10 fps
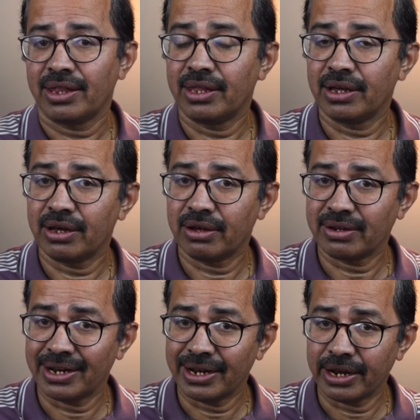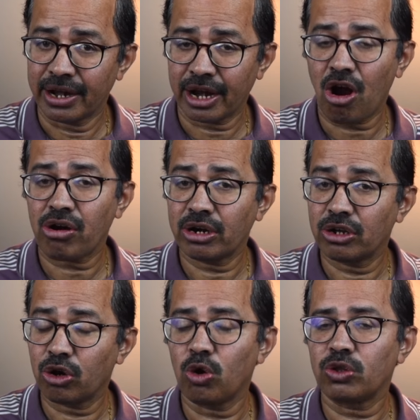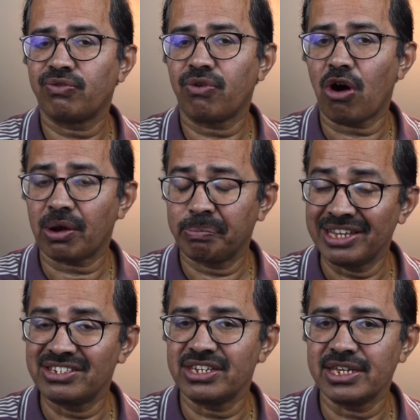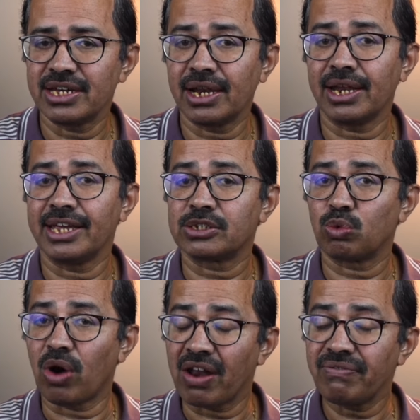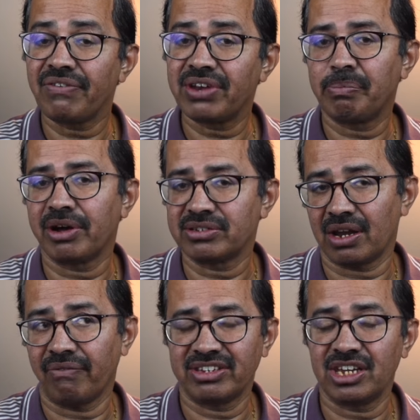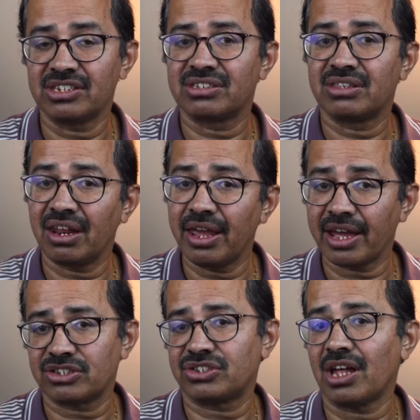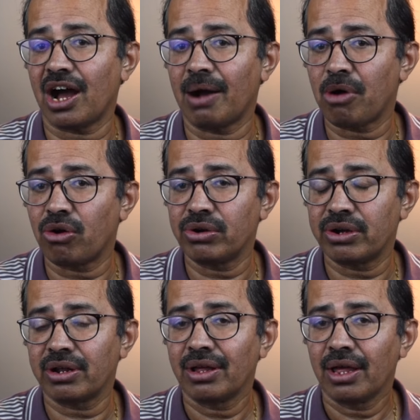The recorded growth for PGEL is 150%, which is 3x the amount